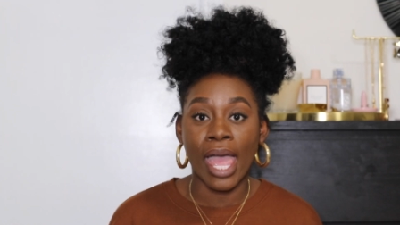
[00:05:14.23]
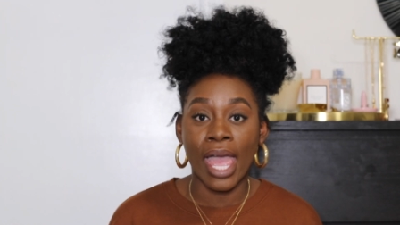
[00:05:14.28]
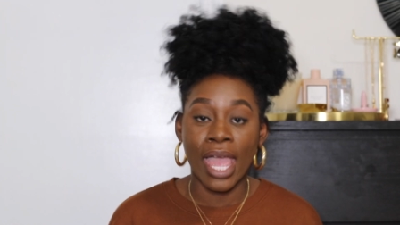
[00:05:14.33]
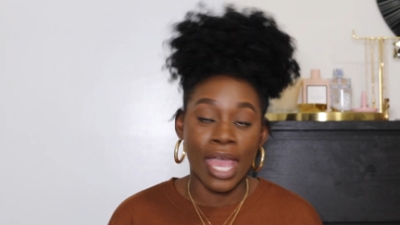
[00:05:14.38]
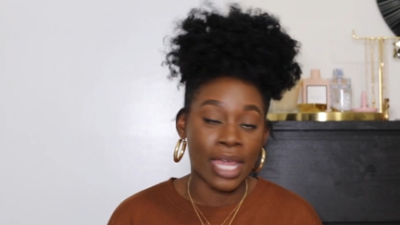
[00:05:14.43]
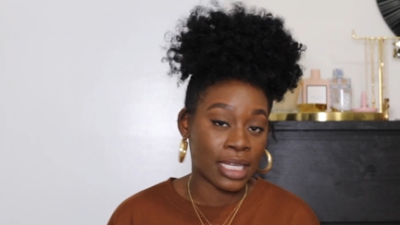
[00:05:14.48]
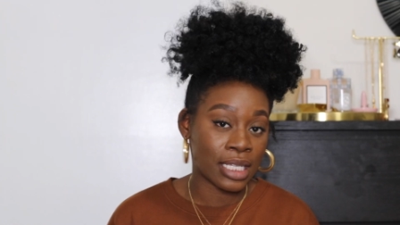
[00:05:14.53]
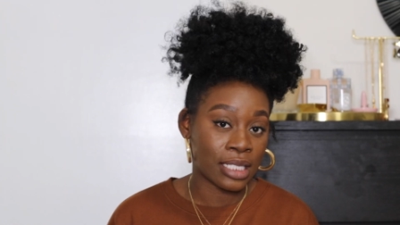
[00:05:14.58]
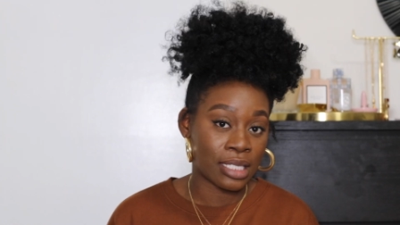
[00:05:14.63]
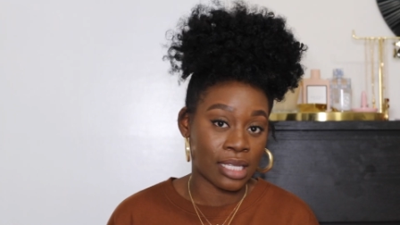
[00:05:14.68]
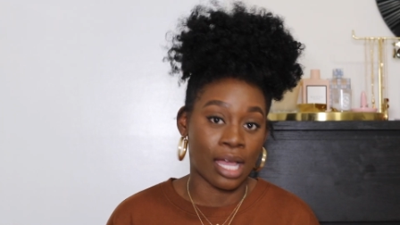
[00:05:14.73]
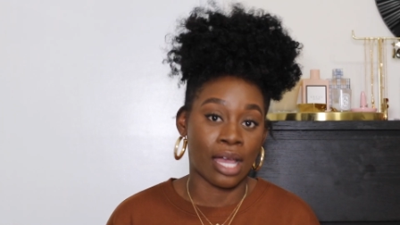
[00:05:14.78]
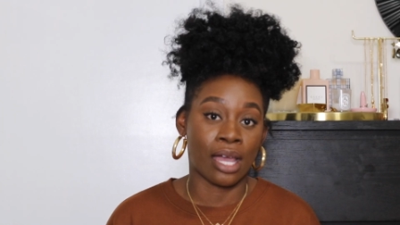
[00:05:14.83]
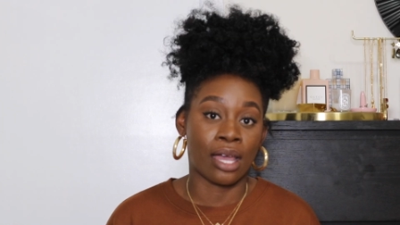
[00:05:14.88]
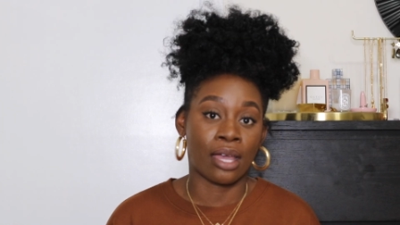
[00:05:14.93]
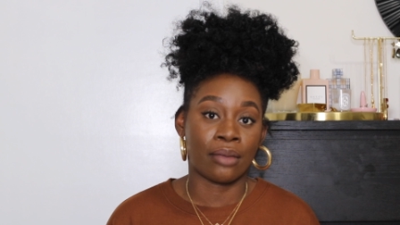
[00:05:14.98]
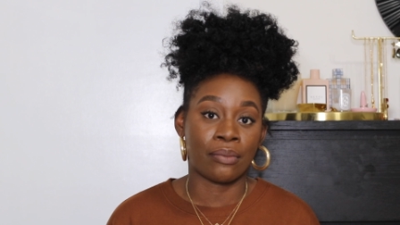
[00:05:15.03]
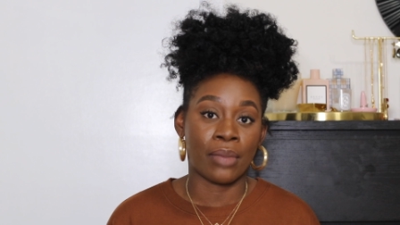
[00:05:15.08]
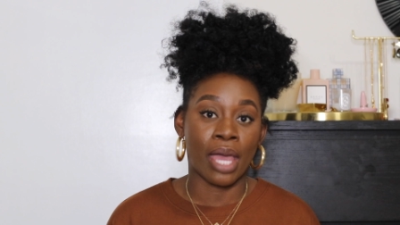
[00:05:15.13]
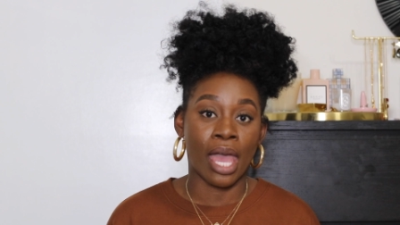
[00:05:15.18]

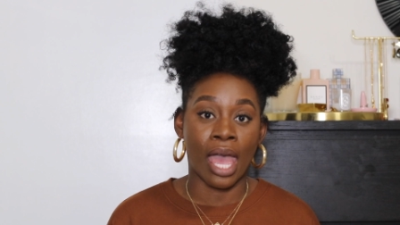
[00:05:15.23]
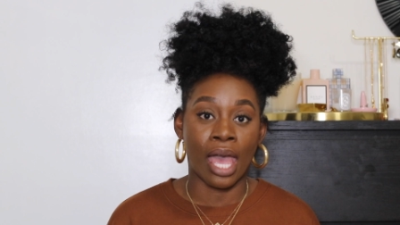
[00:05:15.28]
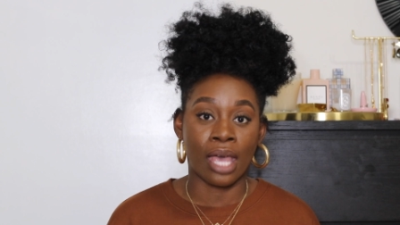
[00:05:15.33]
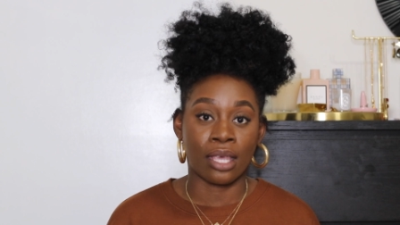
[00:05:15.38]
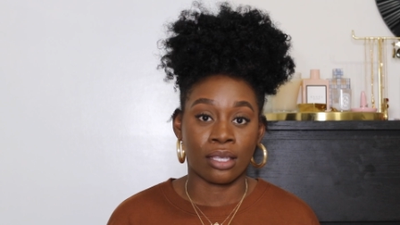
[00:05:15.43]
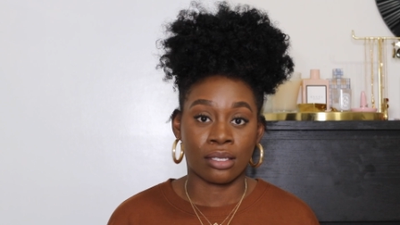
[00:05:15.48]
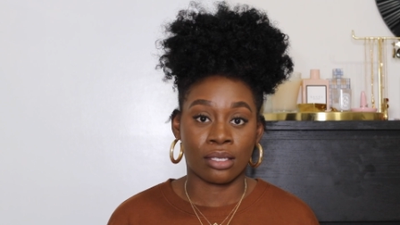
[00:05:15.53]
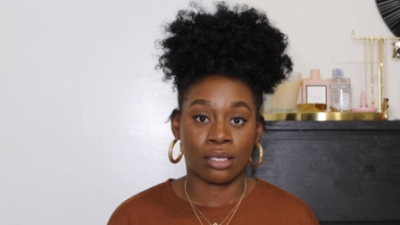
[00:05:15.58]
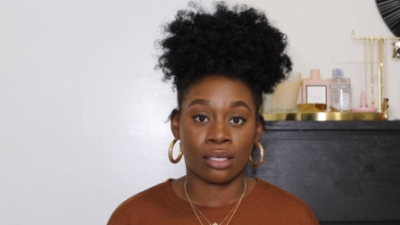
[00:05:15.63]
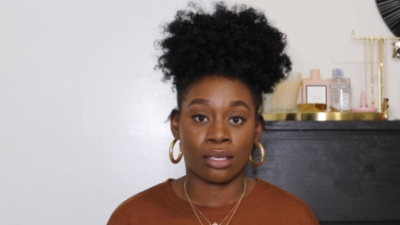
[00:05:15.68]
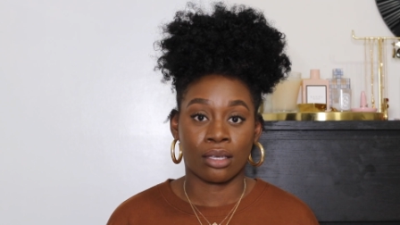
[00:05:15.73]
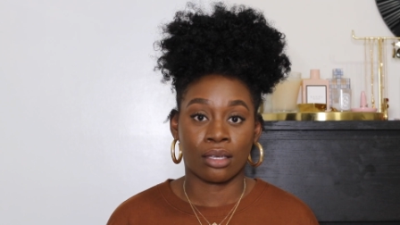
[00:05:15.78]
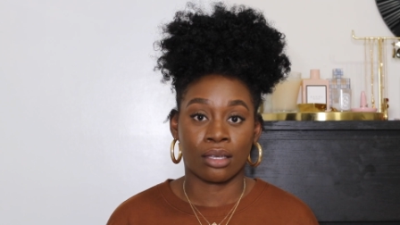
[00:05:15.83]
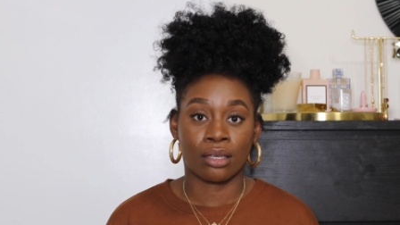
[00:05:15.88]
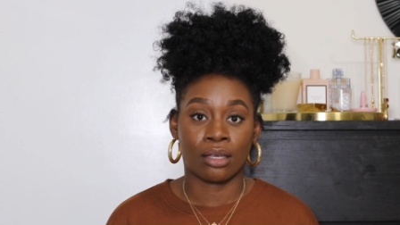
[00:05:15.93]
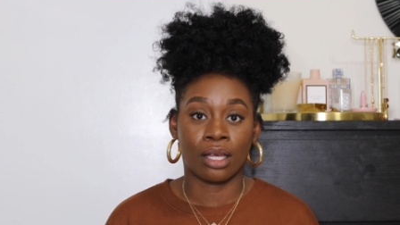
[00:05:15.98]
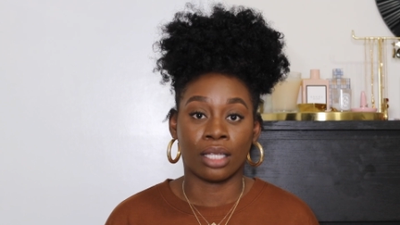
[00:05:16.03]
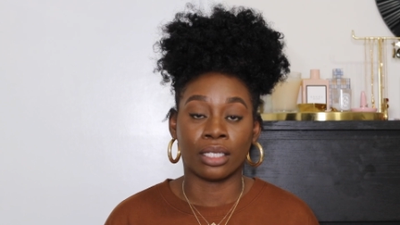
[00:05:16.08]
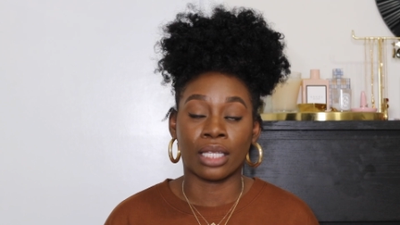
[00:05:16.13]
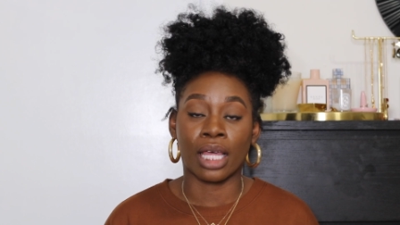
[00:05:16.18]
anytime ask
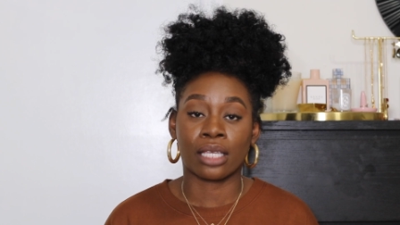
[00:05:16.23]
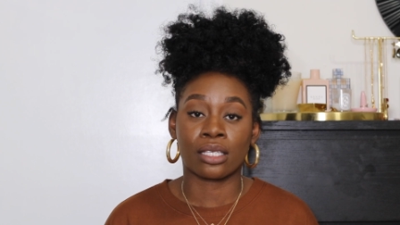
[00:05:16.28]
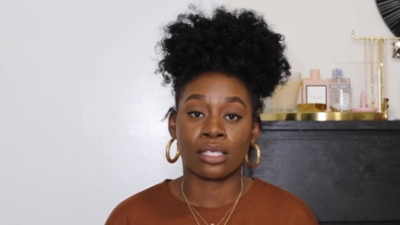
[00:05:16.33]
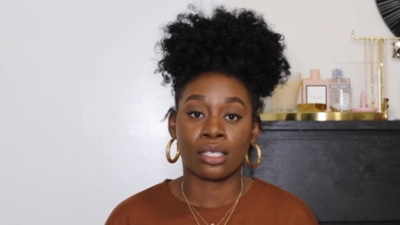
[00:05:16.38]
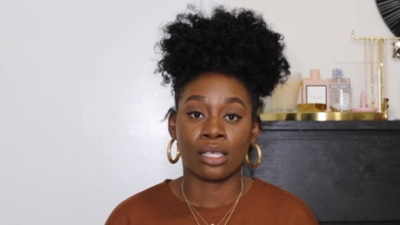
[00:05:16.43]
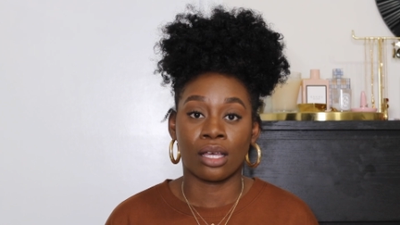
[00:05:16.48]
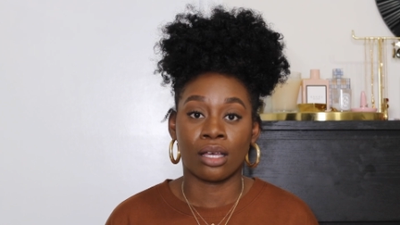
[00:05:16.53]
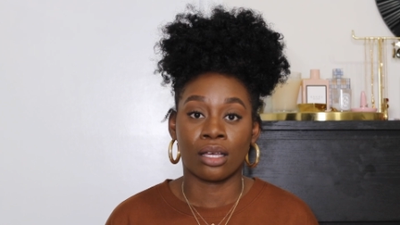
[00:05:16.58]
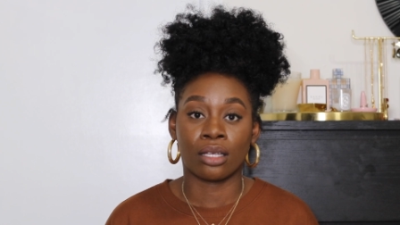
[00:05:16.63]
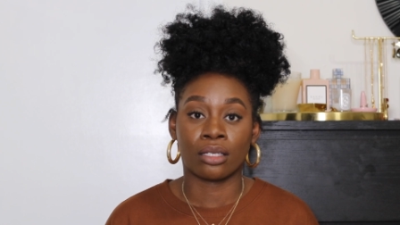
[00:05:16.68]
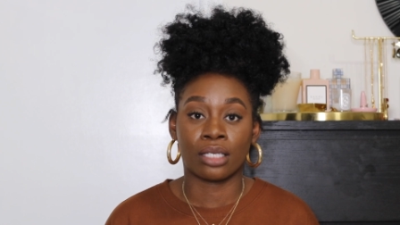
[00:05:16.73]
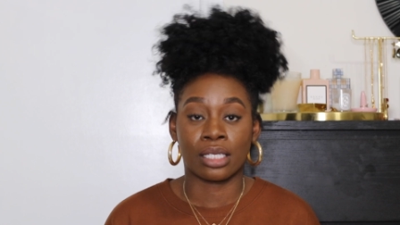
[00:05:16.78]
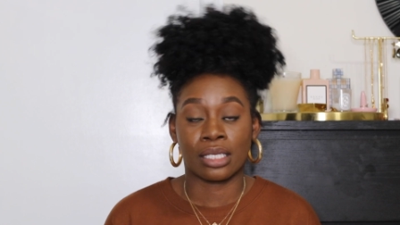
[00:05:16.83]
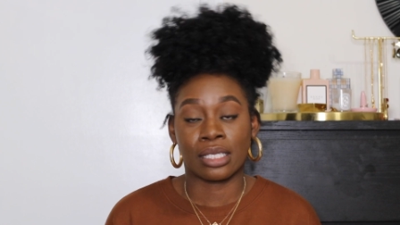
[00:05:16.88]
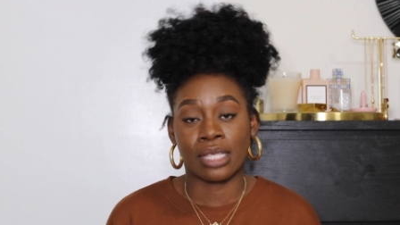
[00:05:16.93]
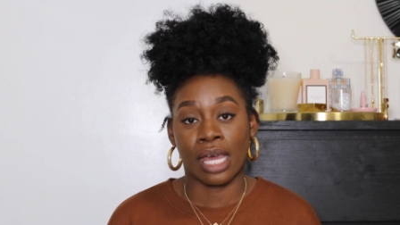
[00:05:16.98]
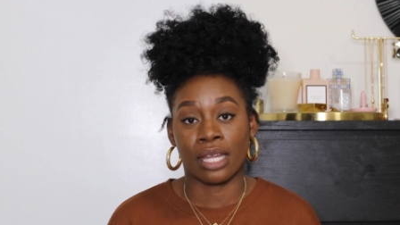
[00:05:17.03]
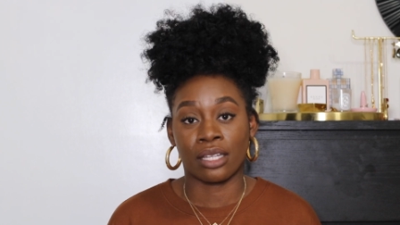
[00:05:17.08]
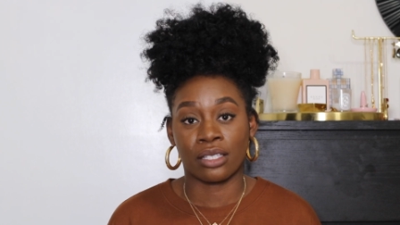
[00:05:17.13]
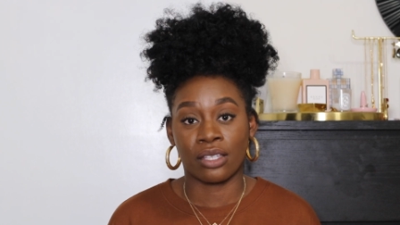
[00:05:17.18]
alexa the
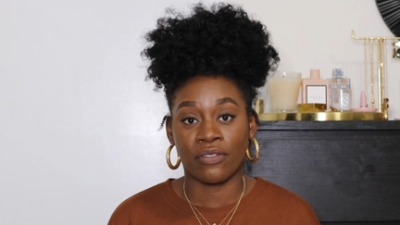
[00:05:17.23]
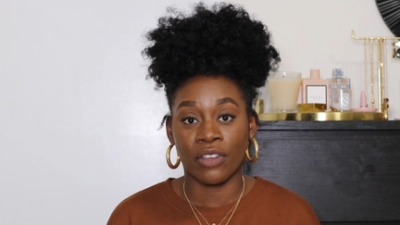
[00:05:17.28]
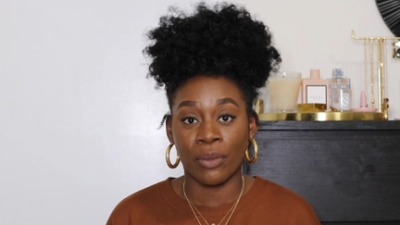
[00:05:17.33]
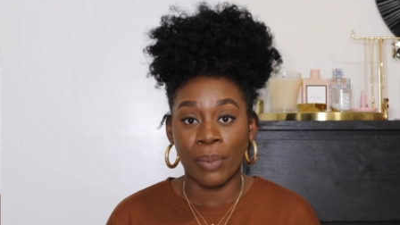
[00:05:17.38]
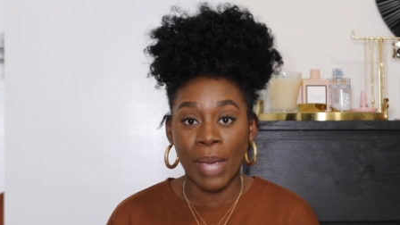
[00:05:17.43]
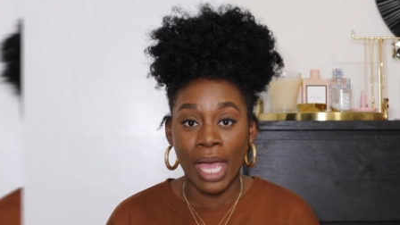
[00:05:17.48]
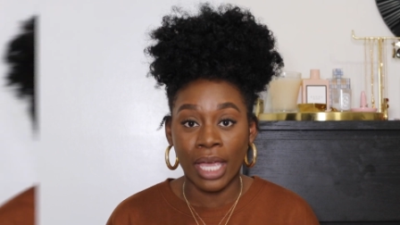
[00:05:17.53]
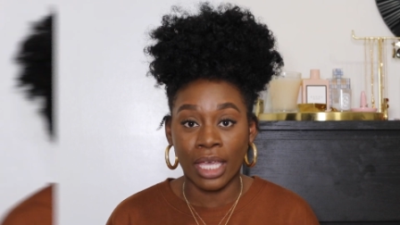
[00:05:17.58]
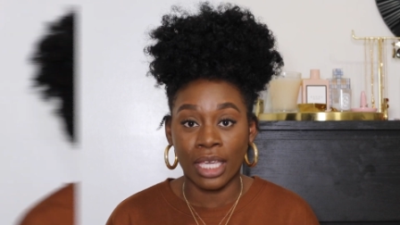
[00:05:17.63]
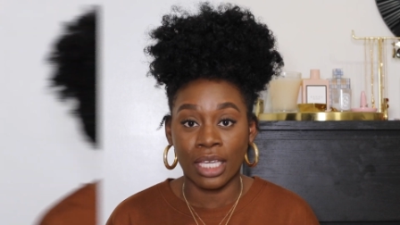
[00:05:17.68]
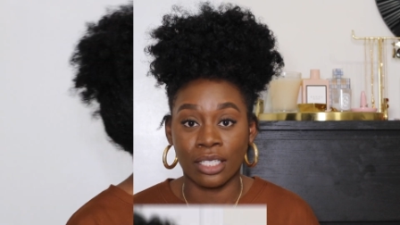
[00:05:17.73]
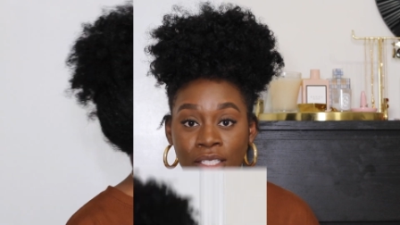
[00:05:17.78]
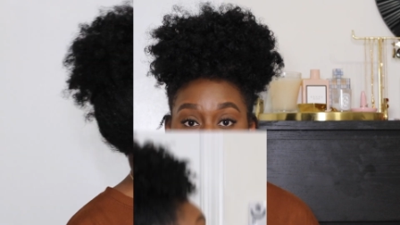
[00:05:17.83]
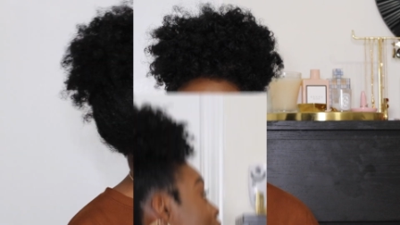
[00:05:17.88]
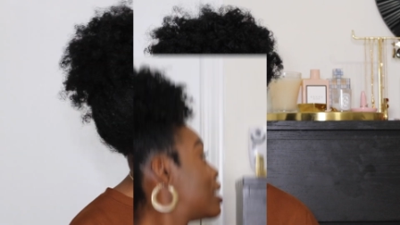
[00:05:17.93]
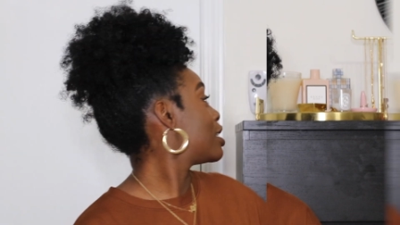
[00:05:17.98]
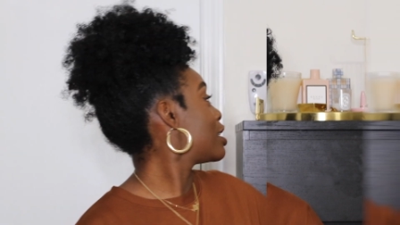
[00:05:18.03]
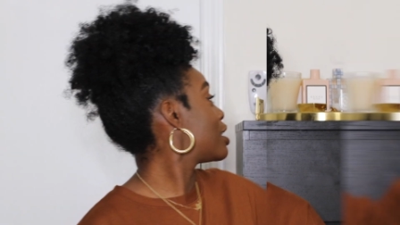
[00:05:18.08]
status of your package